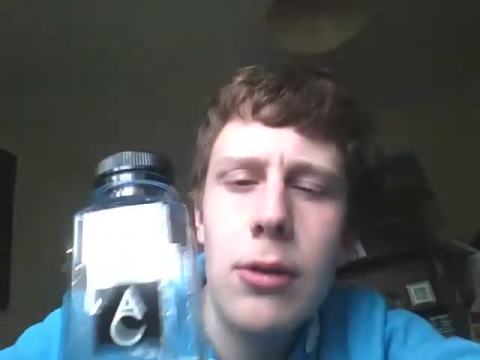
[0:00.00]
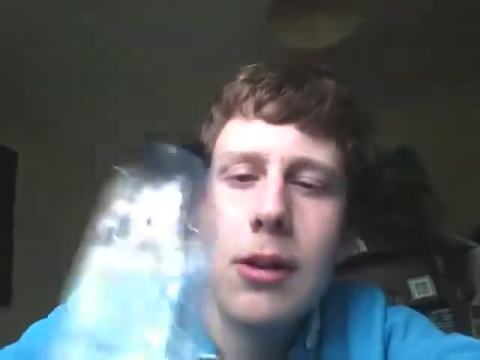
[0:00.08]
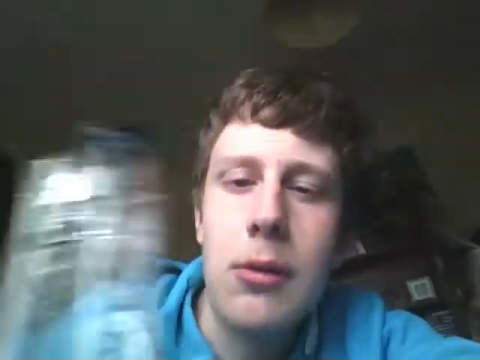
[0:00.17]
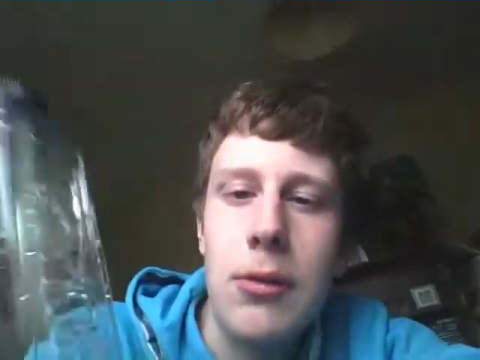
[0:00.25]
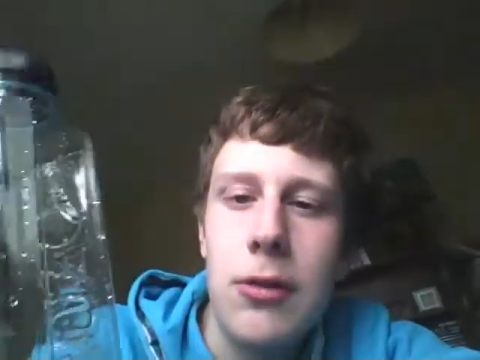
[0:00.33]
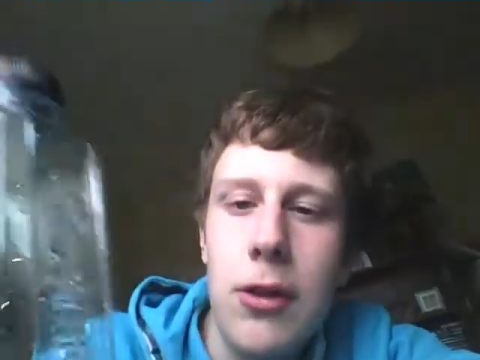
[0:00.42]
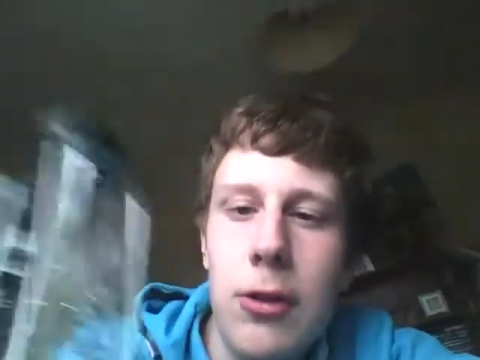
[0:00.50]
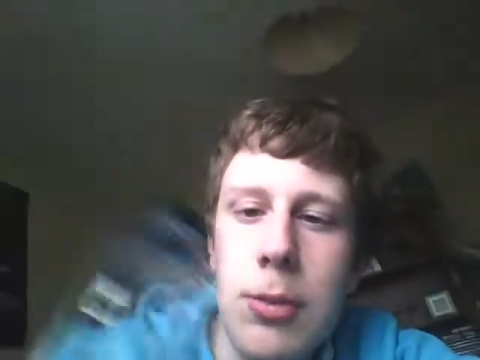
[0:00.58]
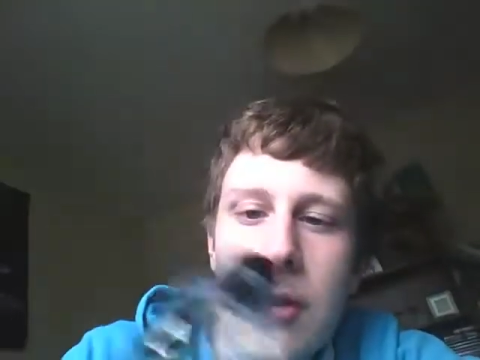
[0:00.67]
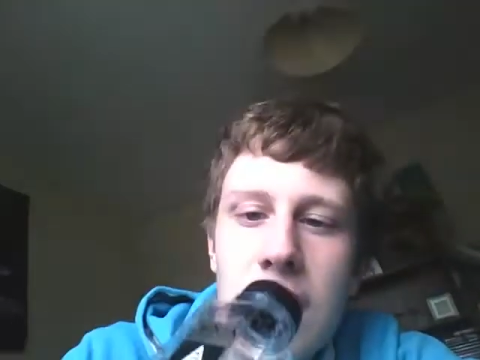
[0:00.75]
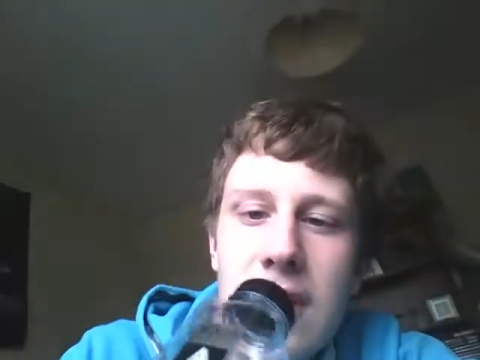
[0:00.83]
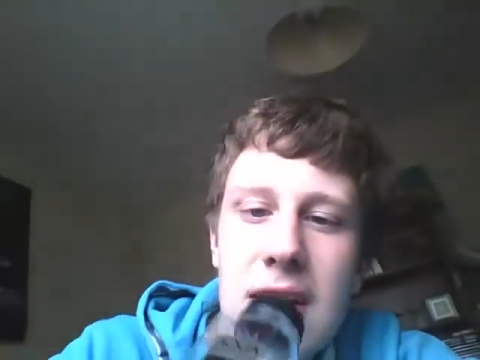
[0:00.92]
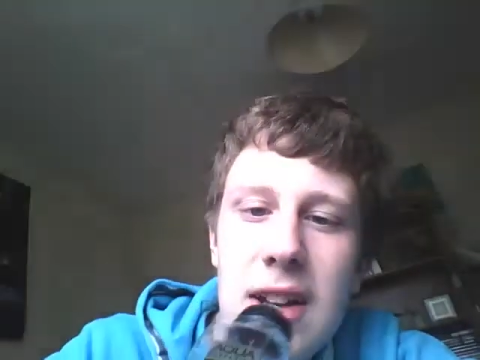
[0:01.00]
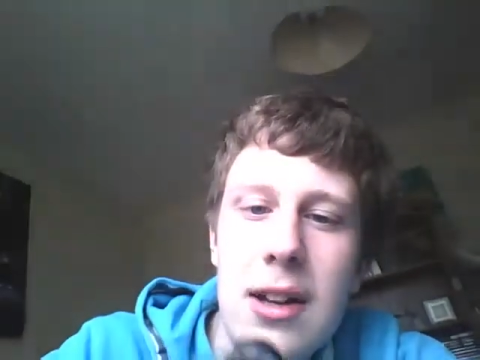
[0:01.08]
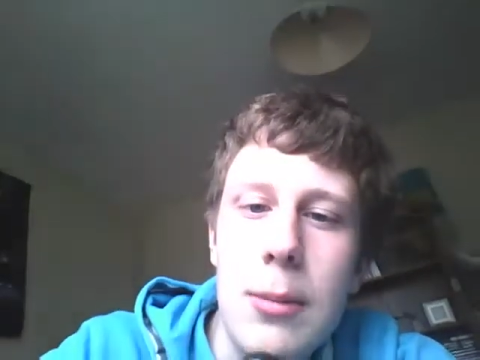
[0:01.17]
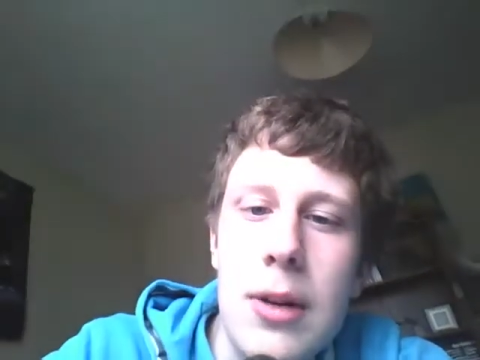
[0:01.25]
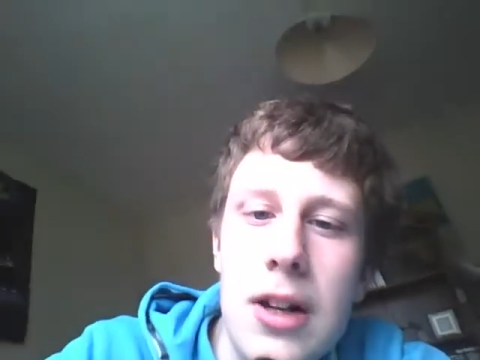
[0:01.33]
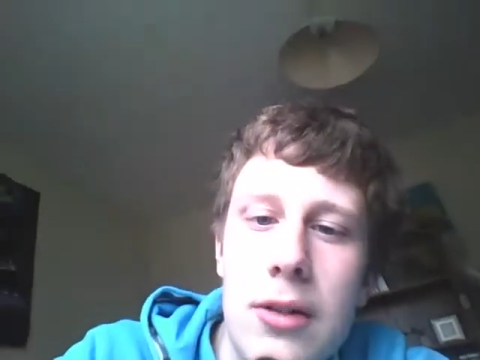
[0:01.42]
quick review, because I need to
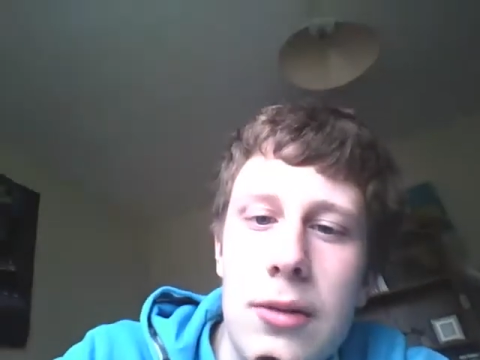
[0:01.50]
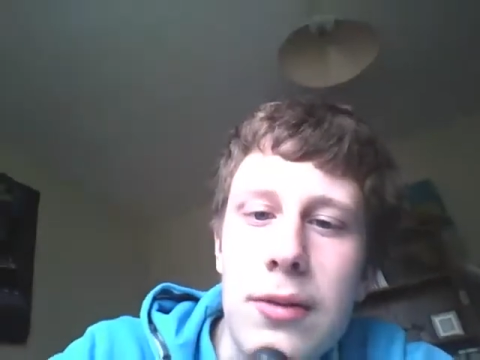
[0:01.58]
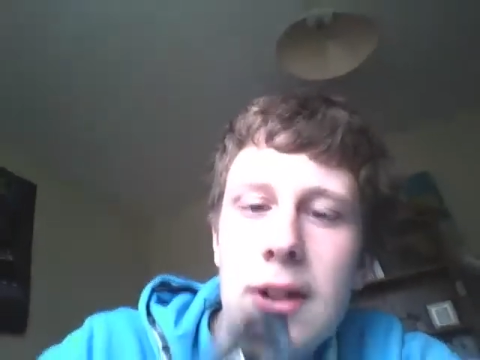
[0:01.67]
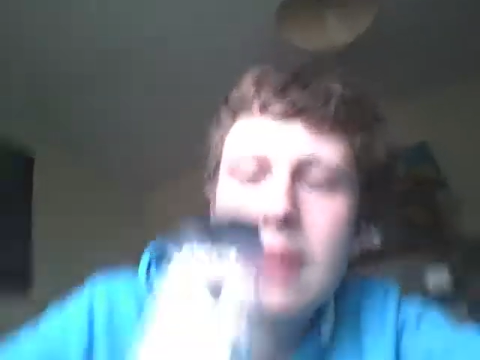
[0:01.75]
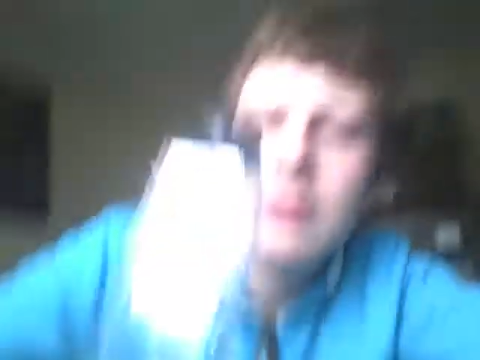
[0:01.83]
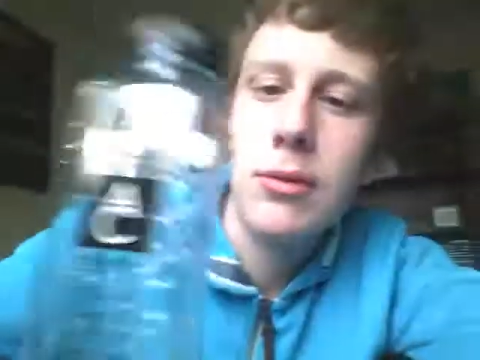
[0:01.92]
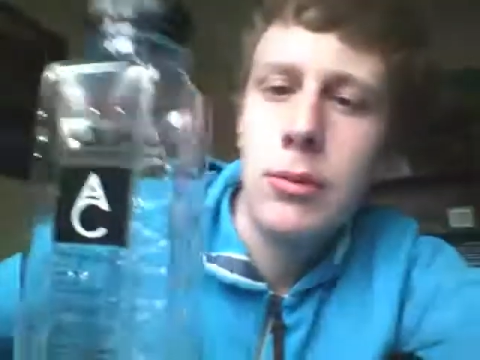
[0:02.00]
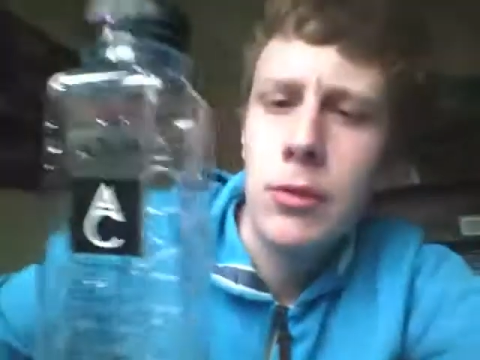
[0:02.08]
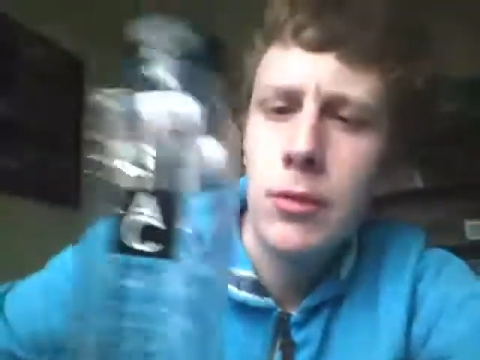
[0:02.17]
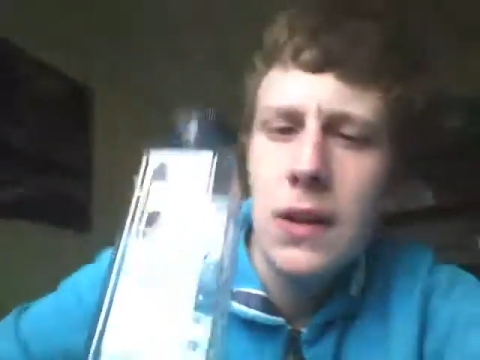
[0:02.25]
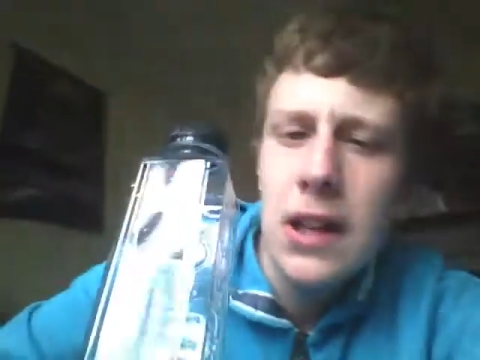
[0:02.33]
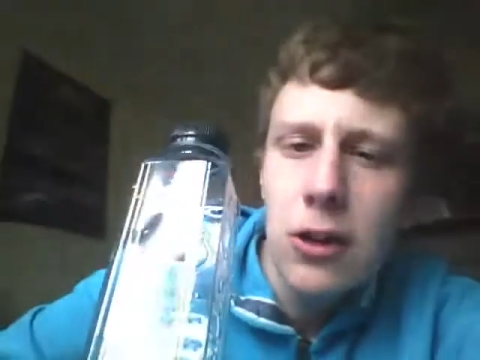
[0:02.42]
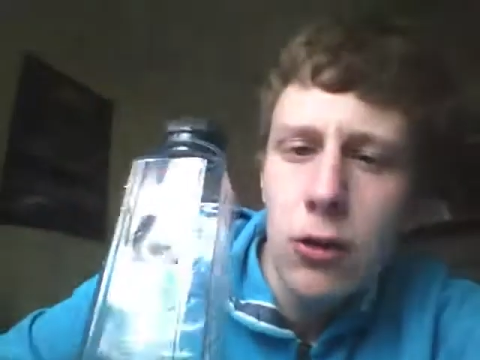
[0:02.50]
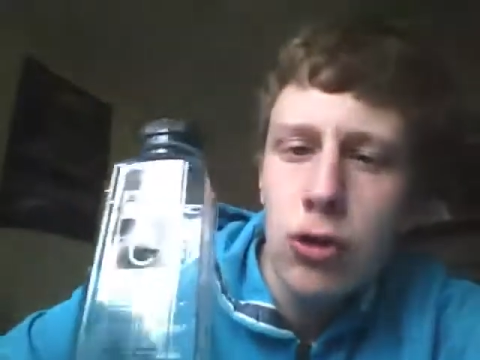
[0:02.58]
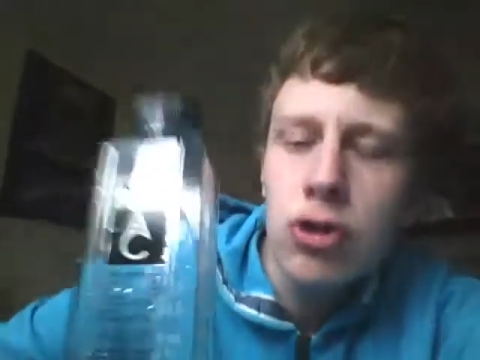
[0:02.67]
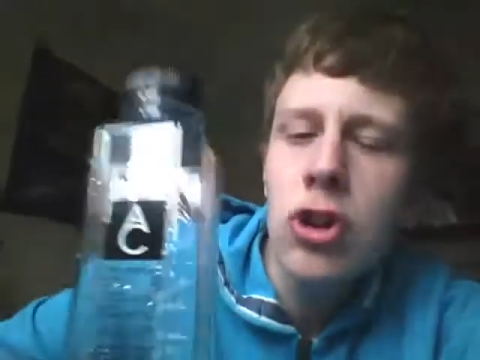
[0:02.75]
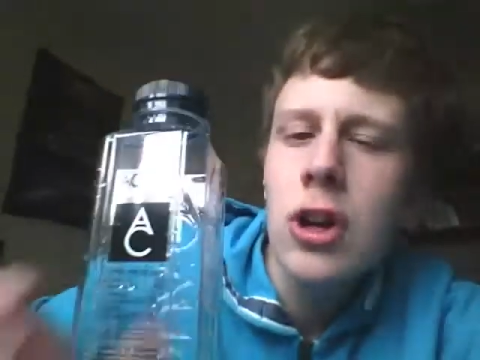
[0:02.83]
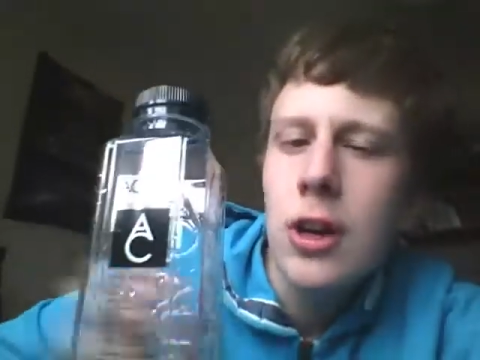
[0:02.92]
get back to fucking videos,